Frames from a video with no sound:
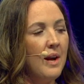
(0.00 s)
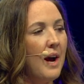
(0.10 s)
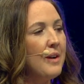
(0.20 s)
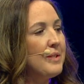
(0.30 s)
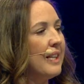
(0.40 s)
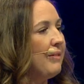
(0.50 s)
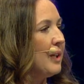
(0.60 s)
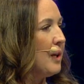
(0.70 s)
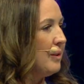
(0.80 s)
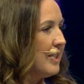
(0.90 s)
I used to live in a
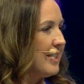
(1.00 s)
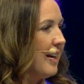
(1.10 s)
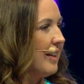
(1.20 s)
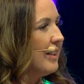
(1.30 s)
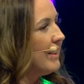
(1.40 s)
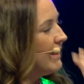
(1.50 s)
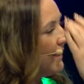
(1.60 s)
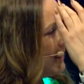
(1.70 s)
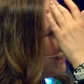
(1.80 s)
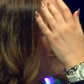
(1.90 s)
cul-de-sac
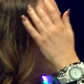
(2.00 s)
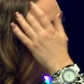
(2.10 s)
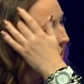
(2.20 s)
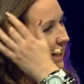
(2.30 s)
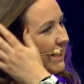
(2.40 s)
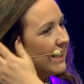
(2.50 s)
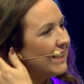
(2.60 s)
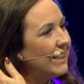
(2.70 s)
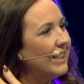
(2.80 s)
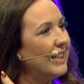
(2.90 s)
in Warwick,
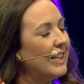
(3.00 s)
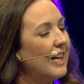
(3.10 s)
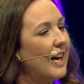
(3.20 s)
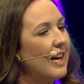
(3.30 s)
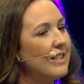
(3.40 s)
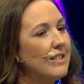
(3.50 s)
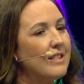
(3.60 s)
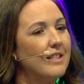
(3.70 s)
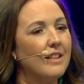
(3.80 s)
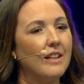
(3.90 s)

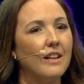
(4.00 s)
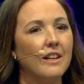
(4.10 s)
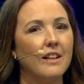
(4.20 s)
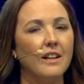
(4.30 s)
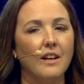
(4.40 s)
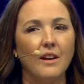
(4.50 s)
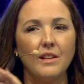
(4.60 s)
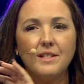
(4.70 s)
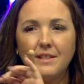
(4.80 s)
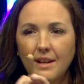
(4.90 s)
and
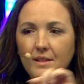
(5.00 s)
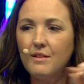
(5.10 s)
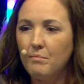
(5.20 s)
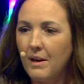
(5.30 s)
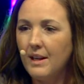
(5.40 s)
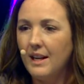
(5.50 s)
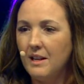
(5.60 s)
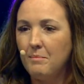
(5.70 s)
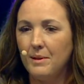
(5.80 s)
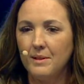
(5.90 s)
6 of my
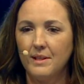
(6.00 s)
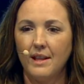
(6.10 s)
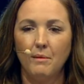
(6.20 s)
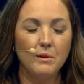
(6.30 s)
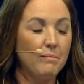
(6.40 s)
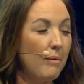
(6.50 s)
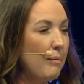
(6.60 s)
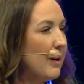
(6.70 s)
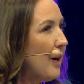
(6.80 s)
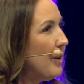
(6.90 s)
neighbours, and there was
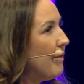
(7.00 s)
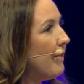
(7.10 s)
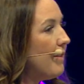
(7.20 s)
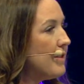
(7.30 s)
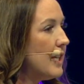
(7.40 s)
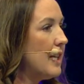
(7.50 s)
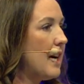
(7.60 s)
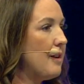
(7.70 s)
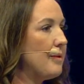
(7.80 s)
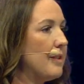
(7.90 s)
probably only 15
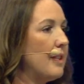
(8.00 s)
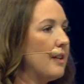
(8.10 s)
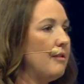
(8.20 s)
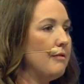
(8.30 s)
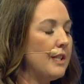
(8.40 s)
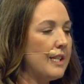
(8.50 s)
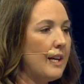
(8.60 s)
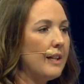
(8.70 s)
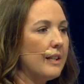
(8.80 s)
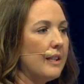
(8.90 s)
houses in the
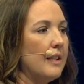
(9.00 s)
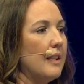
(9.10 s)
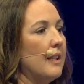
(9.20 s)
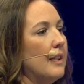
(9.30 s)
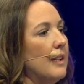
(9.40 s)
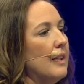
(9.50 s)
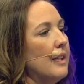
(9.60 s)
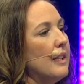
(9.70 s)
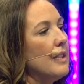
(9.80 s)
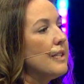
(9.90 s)
cul-de-sac,
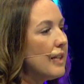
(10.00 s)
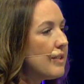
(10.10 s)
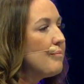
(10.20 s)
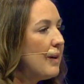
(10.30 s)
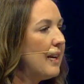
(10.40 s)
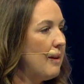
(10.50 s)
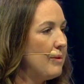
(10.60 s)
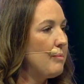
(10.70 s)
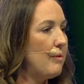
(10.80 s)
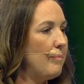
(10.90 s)
6 of my
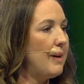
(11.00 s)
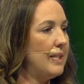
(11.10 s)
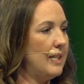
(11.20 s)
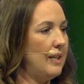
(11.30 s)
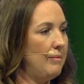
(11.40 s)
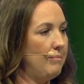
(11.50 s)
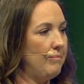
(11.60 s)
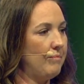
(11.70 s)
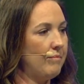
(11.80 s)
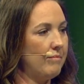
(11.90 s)
neighbours were in my team.
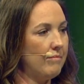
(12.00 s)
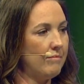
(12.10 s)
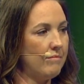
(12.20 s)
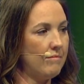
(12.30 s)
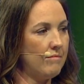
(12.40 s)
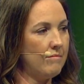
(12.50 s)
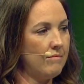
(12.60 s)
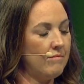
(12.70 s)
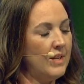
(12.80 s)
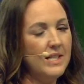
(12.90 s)

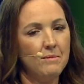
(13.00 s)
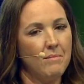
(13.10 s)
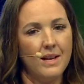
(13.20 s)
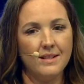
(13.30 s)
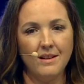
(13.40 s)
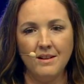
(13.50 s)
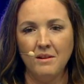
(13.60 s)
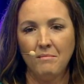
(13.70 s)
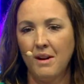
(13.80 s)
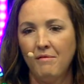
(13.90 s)
It didn't matter.
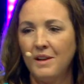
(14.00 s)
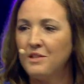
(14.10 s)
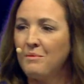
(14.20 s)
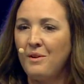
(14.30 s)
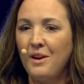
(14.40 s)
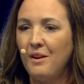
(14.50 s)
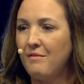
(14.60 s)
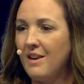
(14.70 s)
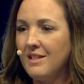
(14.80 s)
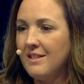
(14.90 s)
My friends were not her
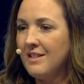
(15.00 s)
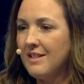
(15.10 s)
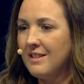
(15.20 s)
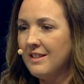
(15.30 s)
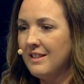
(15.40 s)
friends.